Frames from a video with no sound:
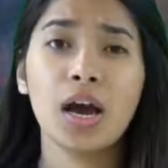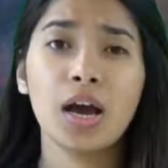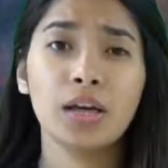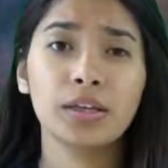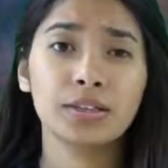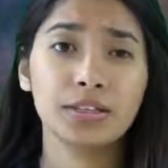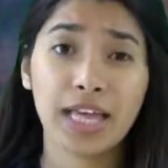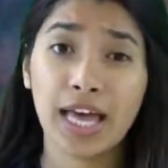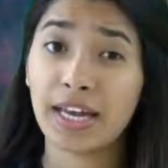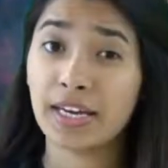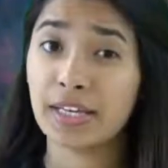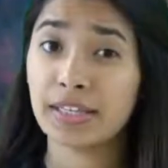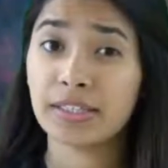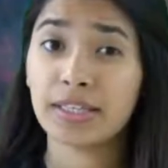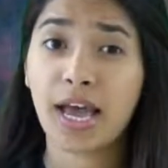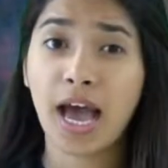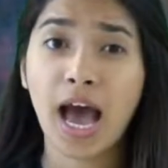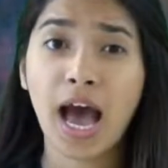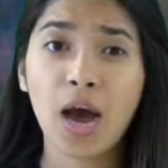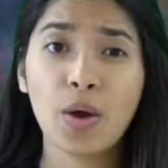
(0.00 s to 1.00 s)
That is,
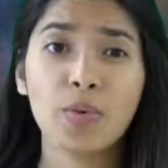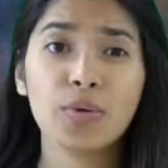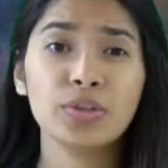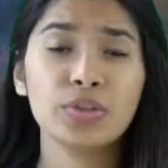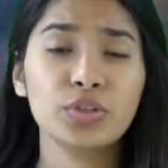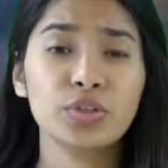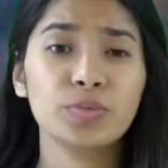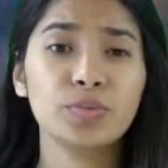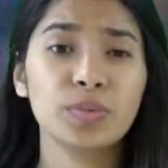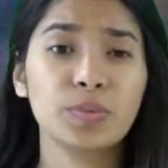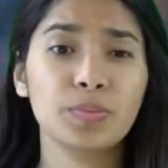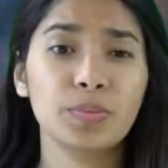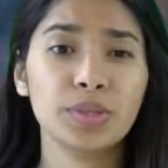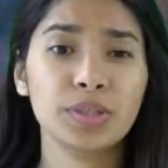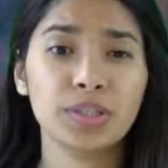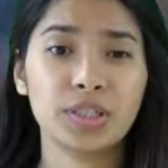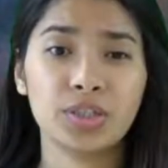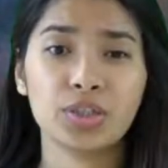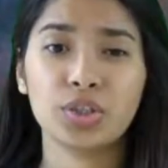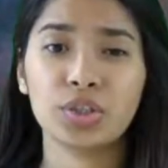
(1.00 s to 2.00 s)
how a
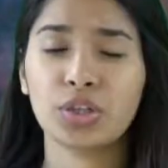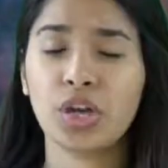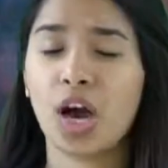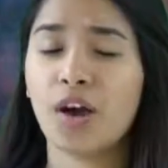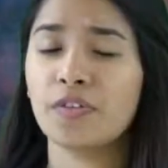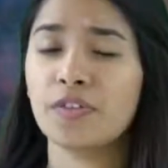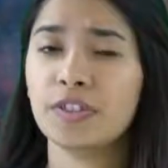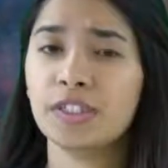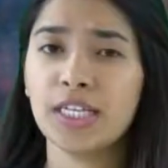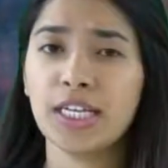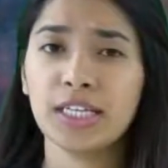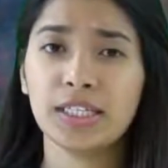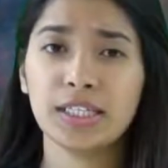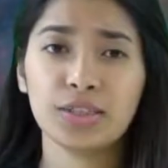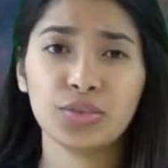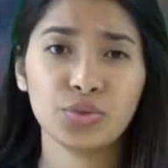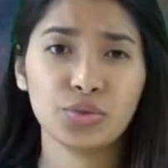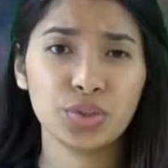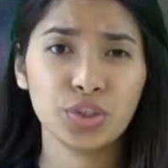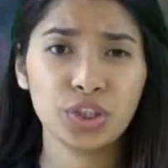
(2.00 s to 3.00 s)
superposition of state
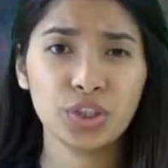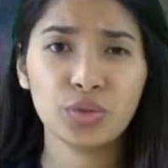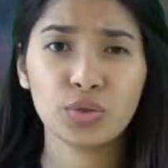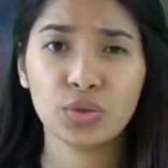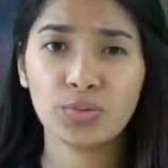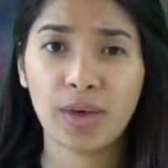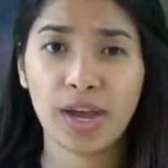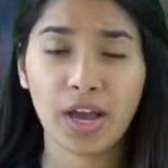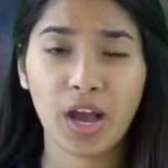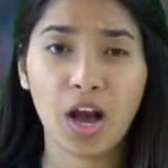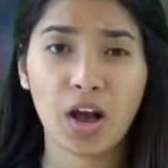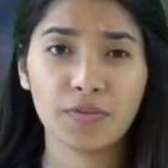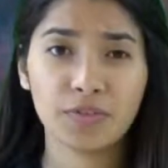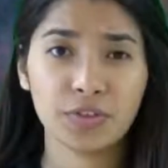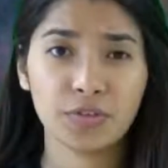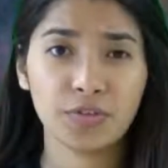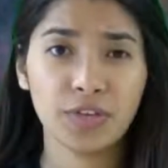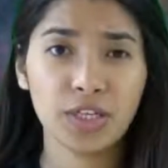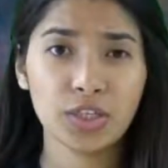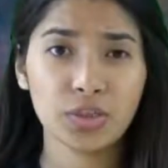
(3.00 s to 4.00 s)
is reduced by
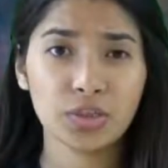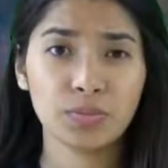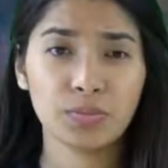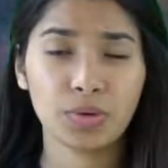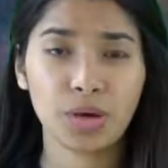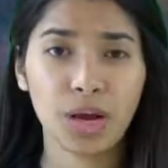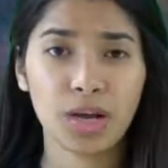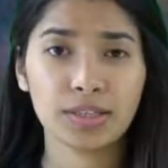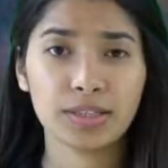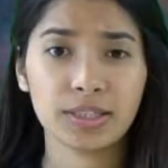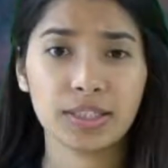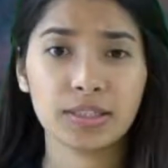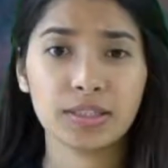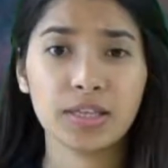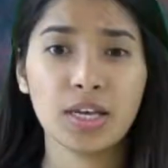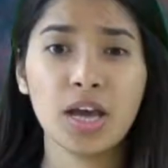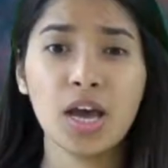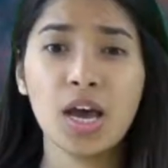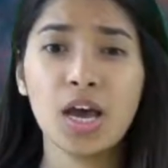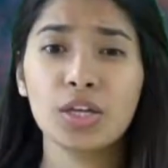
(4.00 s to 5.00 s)
observation process
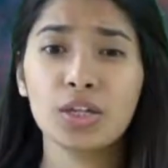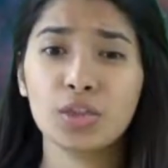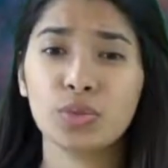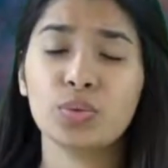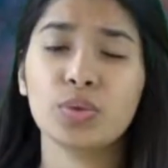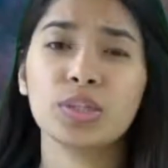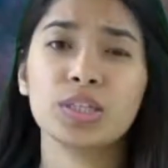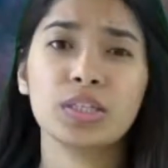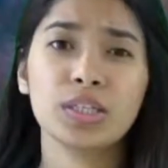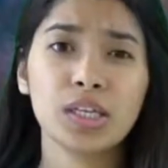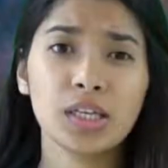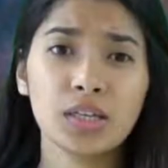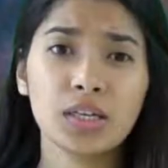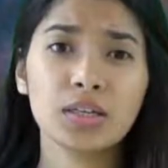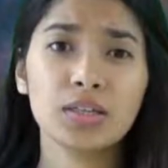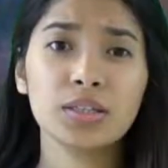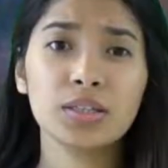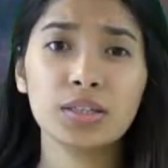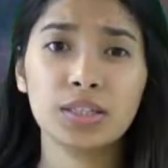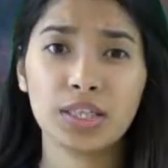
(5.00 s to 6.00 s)
to a
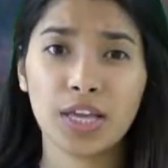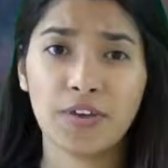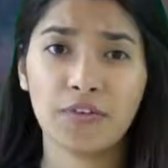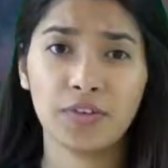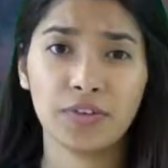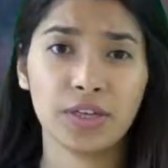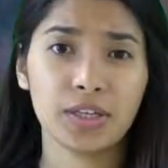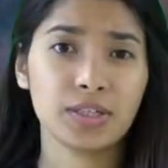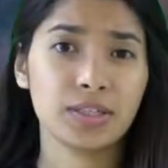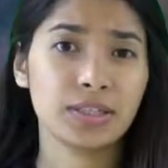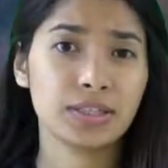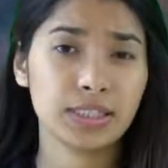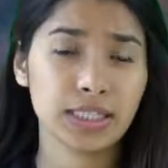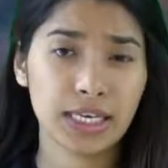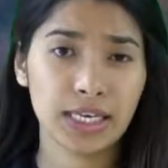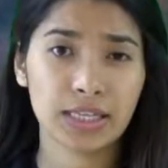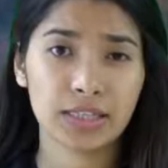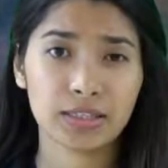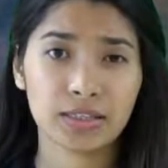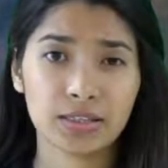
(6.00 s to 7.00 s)
single definite
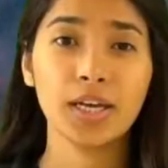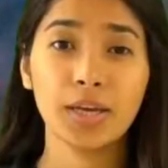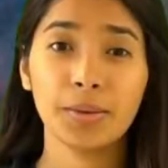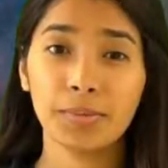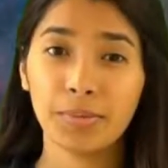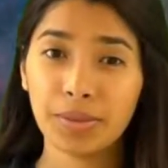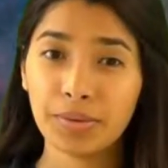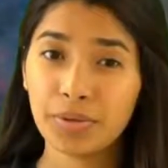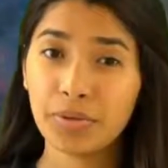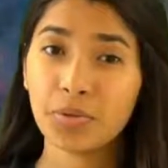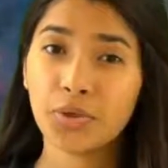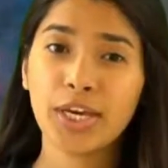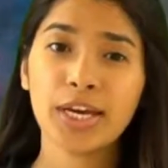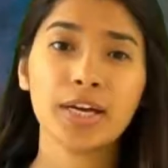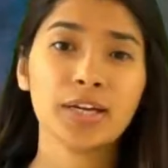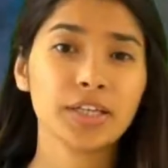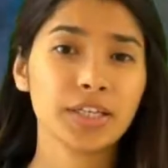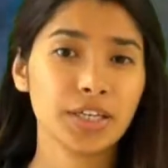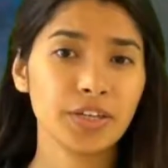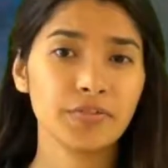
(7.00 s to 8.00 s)
state. Maybe we
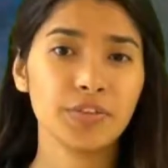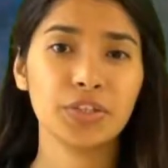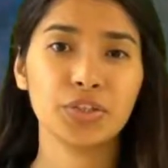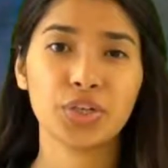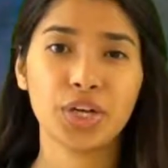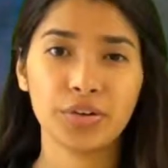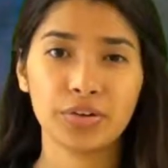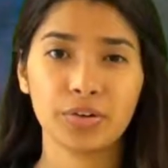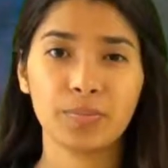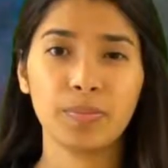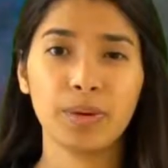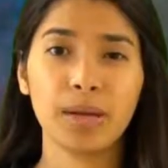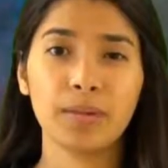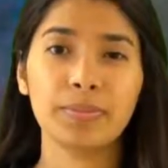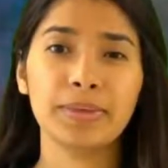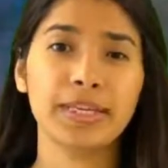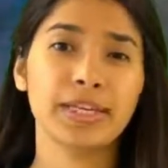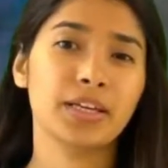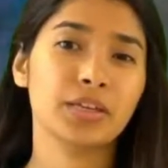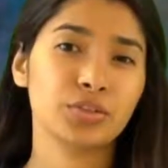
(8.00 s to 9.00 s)
are giving general
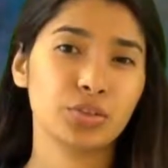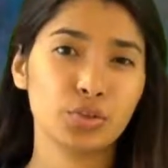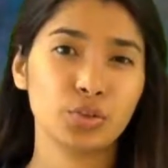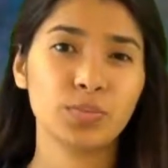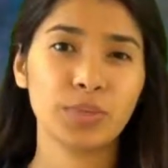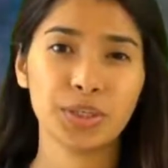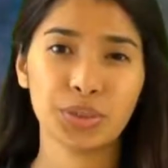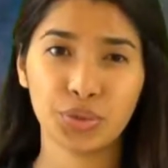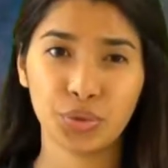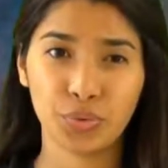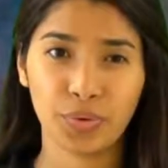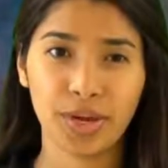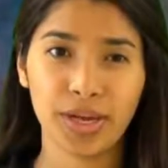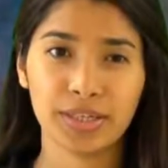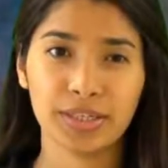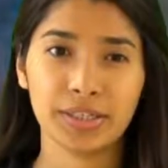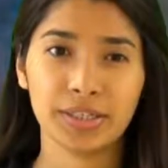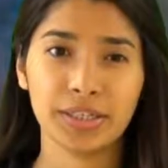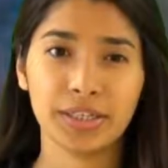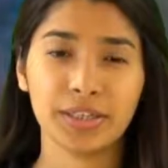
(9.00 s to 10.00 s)
public too much
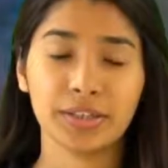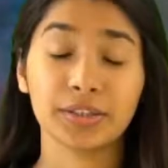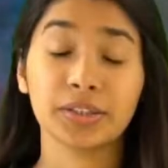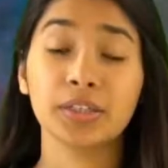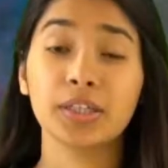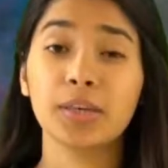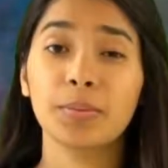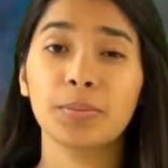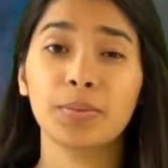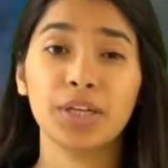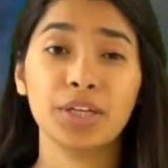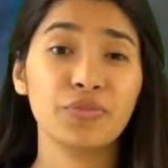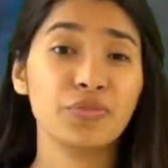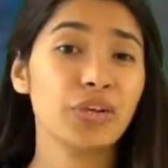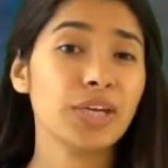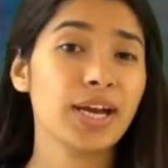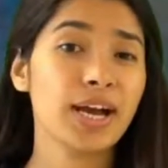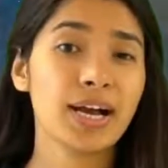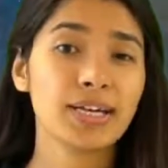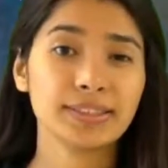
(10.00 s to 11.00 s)
credit here, but if
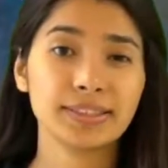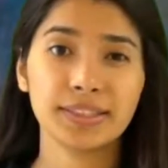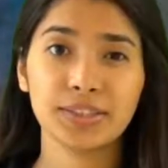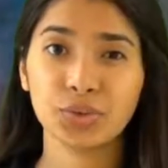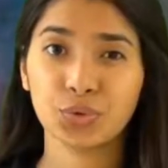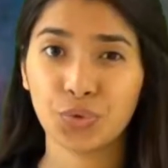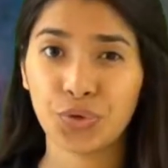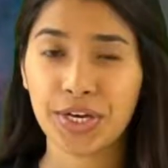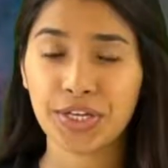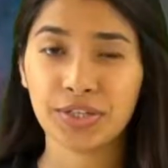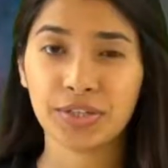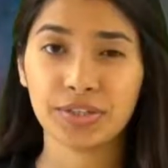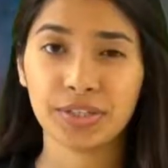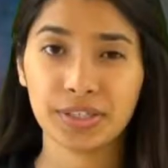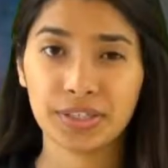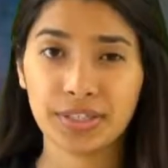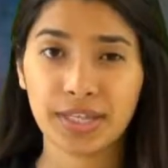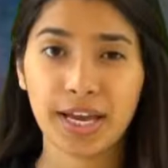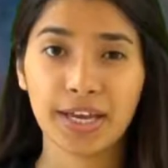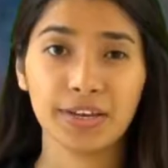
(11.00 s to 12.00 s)
we ask this question
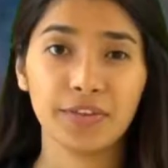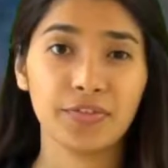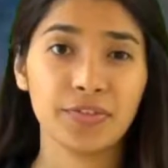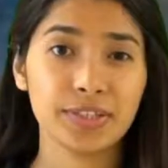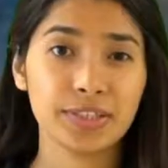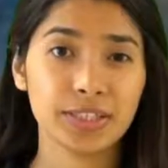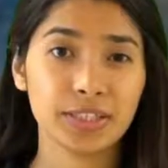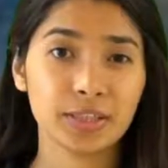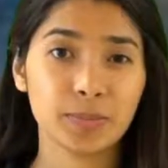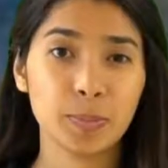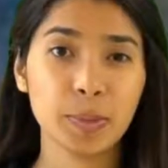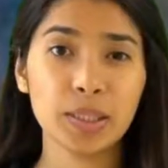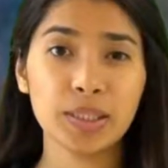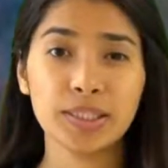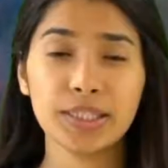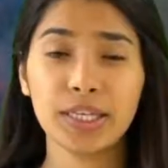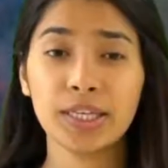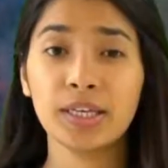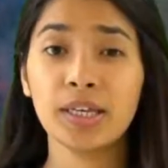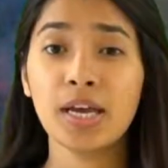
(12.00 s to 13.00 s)
inside a physics
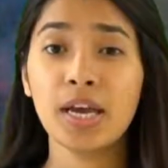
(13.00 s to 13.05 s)
building,